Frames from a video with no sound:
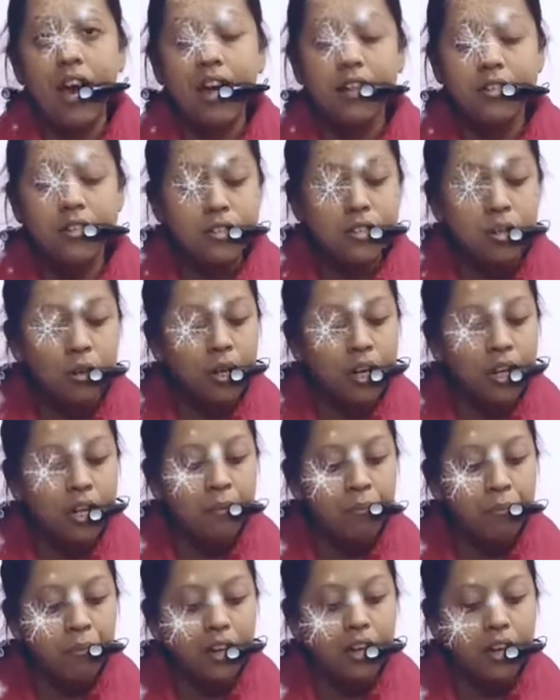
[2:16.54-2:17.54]
and
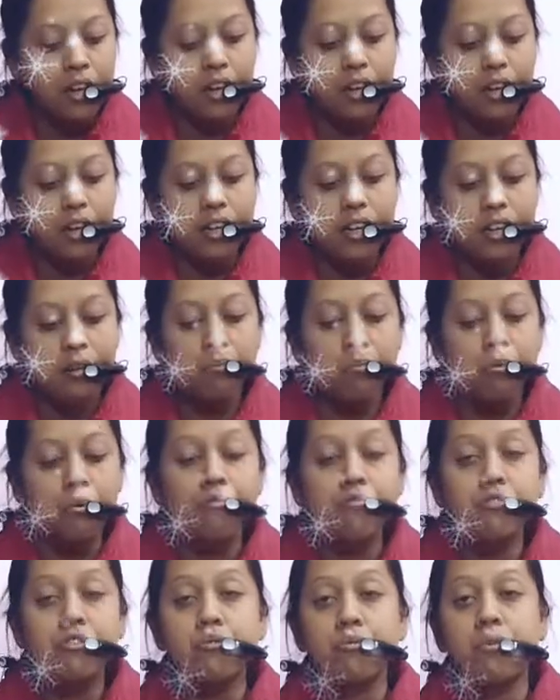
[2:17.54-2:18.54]
slowly he
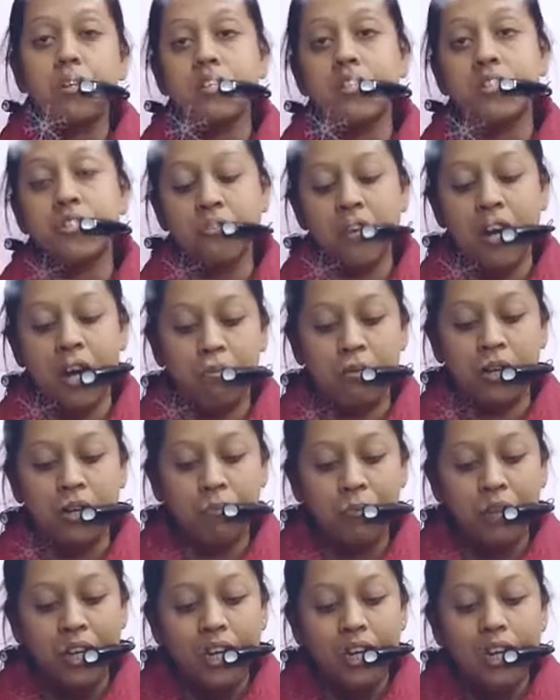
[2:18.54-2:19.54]
moved towards
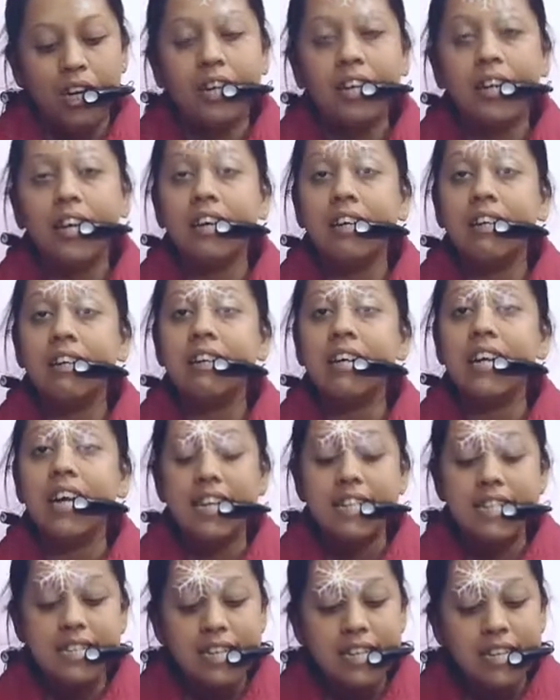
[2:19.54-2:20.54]
drama. In year
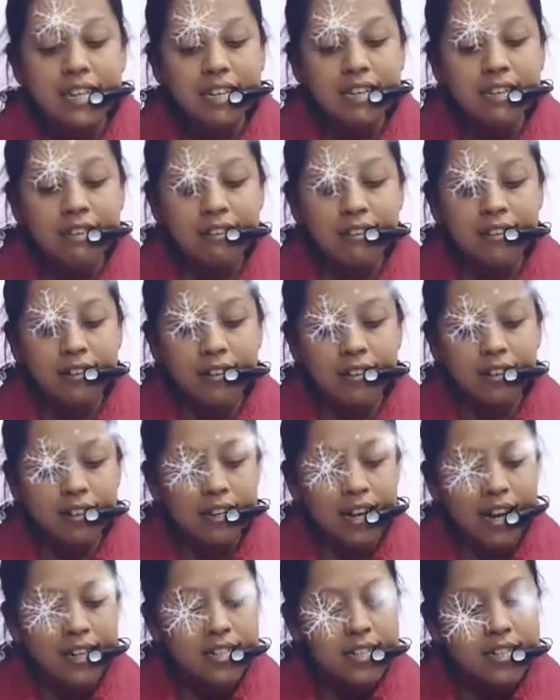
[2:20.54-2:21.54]

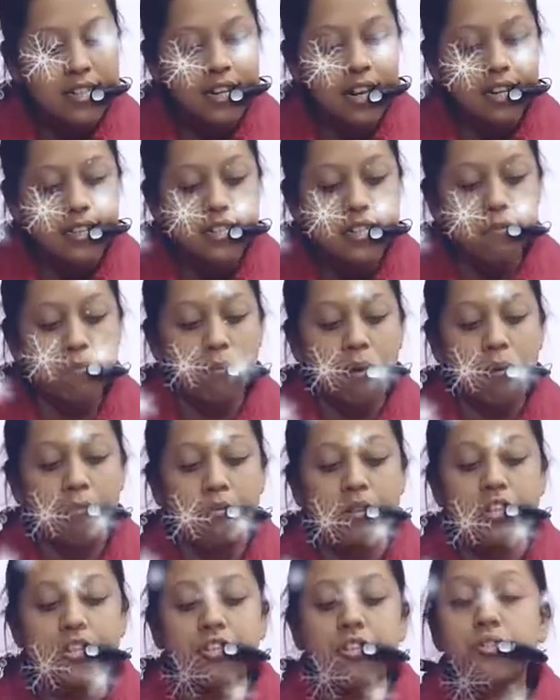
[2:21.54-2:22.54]
1898, he
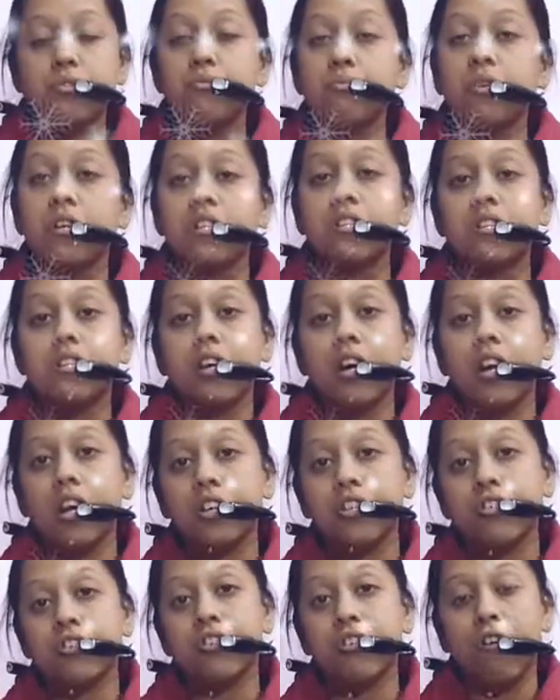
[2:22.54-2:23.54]
published his first
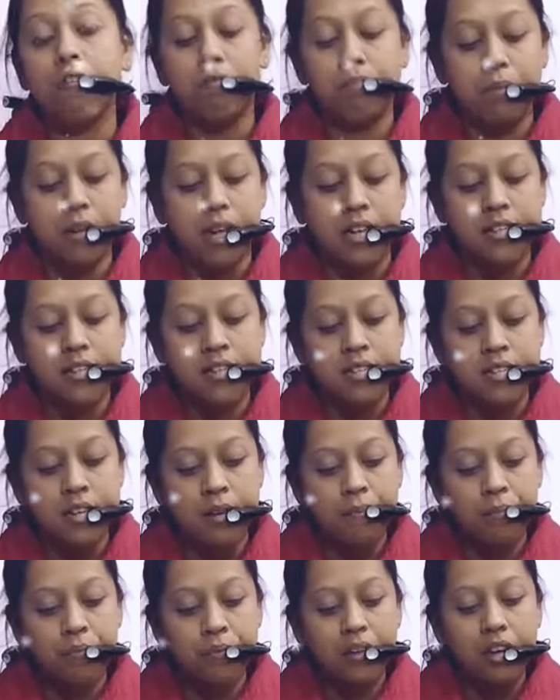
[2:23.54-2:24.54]
collection of
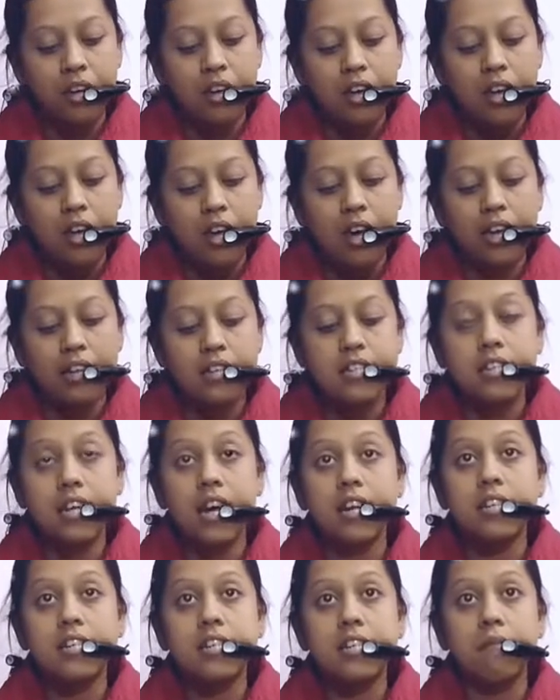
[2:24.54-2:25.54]
plays
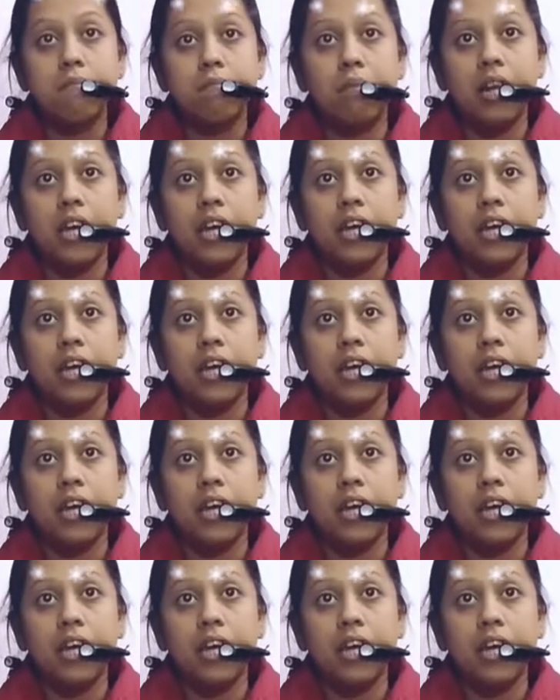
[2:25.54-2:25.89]
entitled